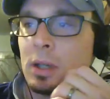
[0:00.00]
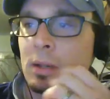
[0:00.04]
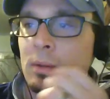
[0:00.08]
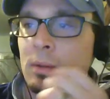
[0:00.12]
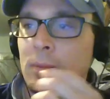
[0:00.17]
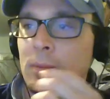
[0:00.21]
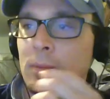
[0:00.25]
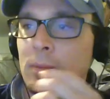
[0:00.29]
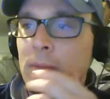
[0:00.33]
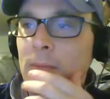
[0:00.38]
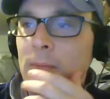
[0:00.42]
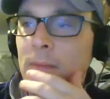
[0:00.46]

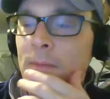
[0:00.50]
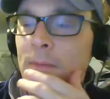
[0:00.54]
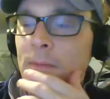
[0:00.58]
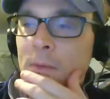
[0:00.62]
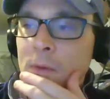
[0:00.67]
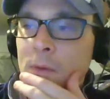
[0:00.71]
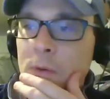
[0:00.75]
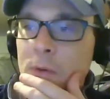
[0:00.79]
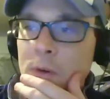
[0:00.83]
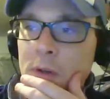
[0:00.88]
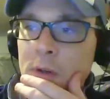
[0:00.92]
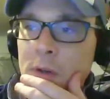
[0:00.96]
it
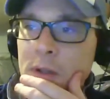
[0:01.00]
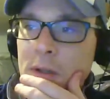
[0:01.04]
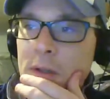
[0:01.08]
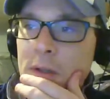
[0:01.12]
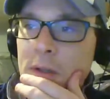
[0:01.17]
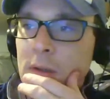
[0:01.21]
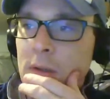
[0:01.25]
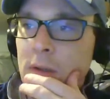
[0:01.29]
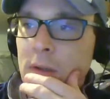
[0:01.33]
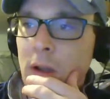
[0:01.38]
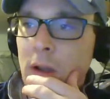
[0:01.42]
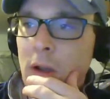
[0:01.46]
for
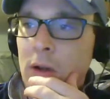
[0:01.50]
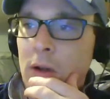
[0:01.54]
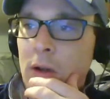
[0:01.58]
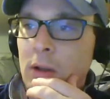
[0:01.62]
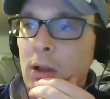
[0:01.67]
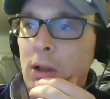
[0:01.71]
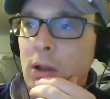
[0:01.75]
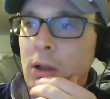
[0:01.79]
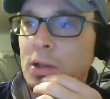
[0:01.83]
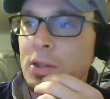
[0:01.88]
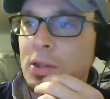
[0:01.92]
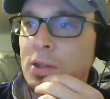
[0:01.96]
his
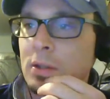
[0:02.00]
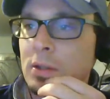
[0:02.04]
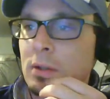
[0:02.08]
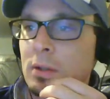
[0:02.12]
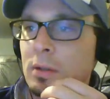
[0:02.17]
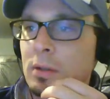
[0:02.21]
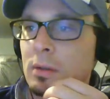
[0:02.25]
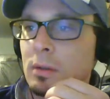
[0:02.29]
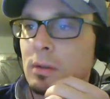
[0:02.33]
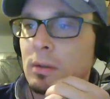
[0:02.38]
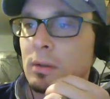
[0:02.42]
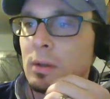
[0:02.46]
long
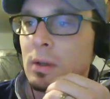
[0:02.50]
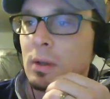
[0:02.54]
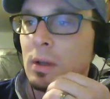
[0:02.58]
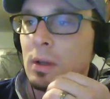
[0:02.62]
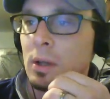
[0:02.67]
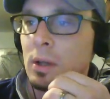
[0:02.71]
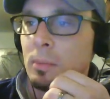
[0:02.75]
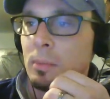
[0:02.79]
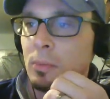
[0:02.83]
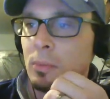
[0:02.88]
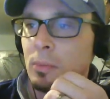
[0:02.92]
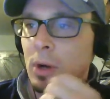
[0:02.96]
lost
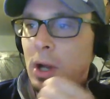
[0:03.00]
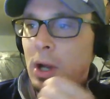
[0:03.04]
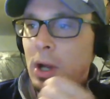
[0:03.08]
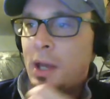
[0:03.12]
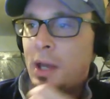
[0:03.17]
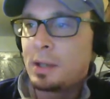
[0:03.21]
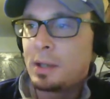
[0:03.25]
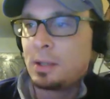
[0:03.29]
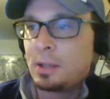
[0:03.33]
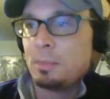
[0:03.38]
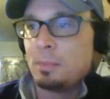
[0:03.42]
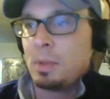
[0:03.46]

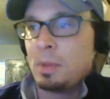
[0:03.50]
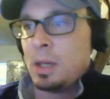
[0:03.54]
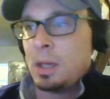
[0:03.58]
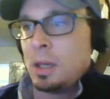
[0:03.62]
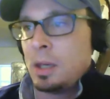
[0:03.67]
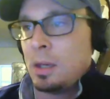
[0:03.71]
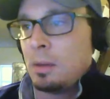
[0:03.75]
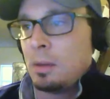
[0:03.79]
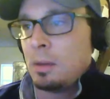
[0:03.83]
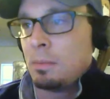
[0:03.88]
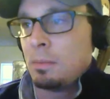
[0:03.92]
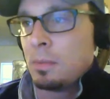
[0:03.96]
bride to
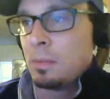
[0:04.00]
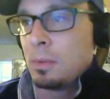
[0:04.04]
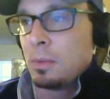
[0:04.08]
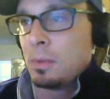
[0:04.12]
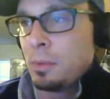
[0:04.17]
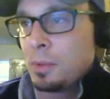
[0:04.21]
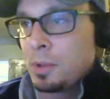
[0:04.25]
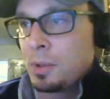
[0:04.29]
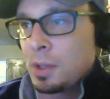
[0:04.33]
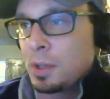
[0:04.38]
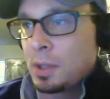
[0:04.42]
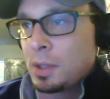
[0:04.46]
be,
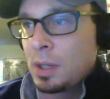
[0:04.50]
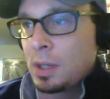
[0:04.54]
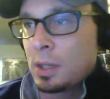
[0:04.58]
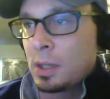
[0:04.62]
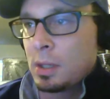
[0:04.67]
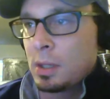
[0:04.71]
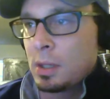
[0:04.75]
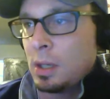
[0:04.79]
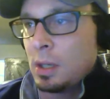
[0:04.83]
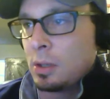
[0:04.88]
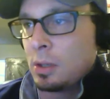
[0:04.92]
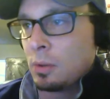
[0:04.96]
who was a
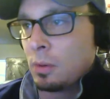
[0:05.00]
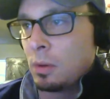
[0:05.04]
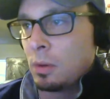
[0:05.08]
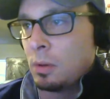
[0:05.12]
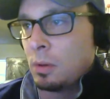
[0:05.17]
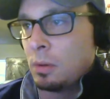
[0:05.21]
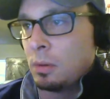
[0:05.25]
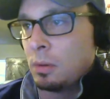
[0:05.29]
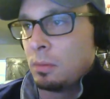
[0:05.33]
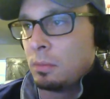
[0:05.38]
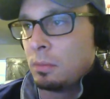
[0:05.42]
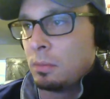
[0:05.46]

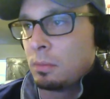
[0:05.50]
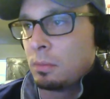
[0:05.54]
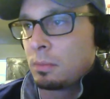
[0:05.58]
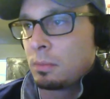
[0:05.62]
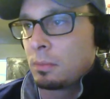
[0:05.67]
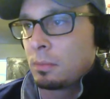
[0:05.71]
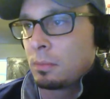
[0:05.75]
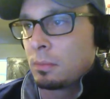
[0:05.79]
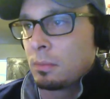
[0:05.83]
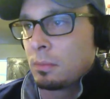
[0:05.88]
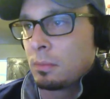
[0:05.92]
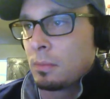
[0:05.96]
16-year-old,
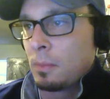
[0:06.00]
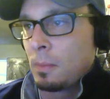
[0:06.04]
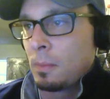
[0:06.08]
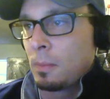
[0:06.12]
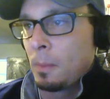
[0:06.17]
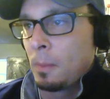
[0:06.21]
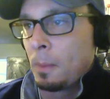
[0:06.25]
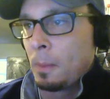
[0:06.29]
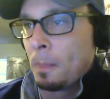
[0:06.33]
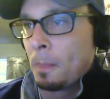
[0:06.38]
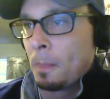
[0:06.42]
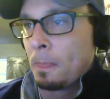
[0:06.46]

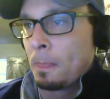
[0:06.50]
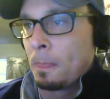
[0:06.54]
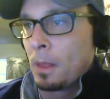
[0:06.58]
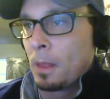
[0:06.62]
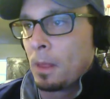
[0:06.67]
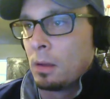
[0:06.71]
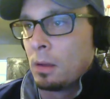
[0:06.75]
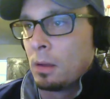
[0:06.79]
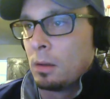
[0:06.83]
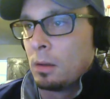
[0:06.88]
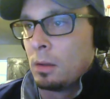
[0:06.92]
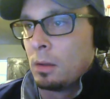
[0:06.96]

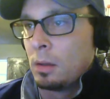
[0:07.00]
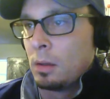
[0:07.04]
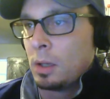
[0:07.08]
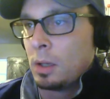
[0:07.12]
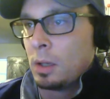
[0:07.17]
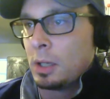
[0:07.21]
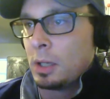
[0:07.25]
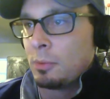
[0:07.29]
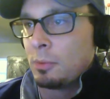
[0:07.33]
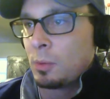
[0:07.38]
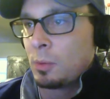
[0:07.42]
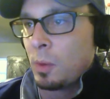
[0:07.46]

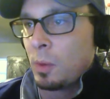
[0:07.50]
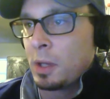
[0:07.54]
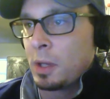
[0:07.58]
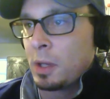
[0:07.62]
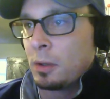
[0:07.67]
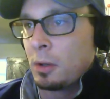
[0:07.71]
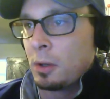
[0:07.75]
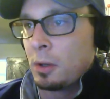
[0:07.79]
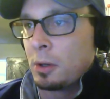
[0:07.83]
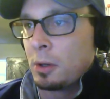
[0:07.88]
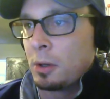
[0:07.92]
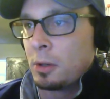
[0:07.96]
and he was
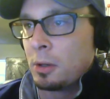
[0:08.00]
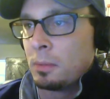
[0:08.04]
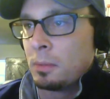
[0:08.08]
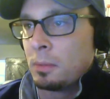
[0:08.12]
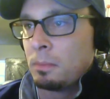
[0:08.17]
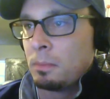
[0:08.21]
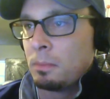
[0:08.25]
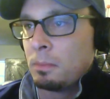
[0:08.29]
waiting on her.